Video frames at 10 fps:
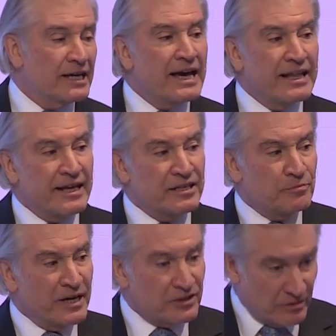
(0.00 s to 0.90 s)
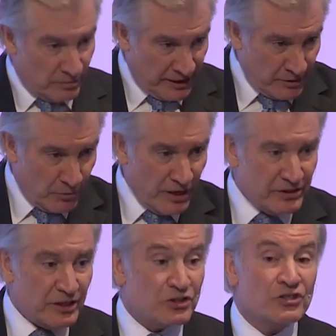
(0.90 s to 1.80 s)
And that makes the Millennium
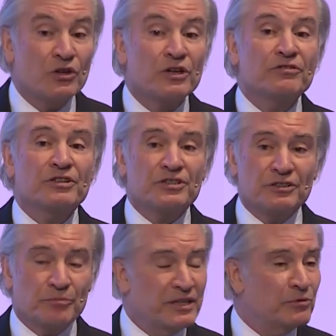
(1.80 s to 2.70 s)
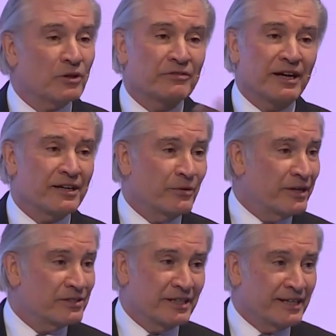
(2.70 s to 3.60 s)
Project so efficient. People evaluate
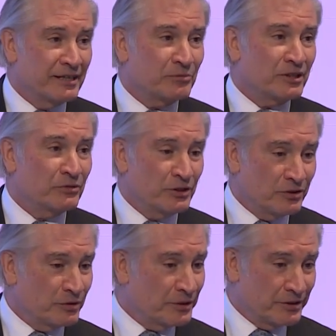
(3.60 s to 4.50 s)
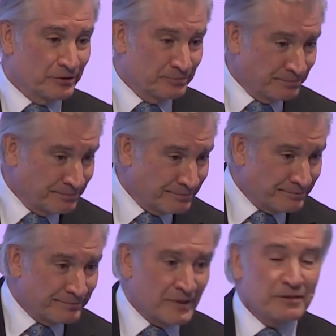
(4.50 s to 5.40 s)
us and they can't believe we do what we do
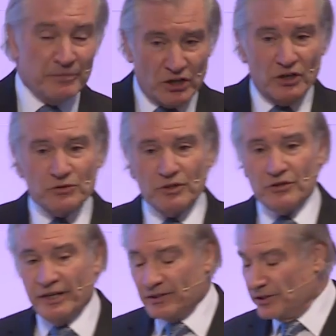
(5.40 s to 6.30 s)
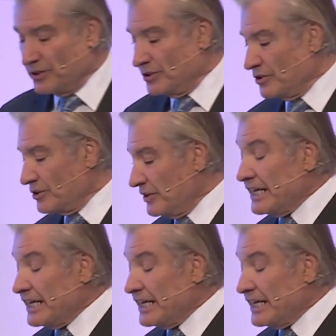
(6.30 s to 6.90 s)
because we're a trans institution.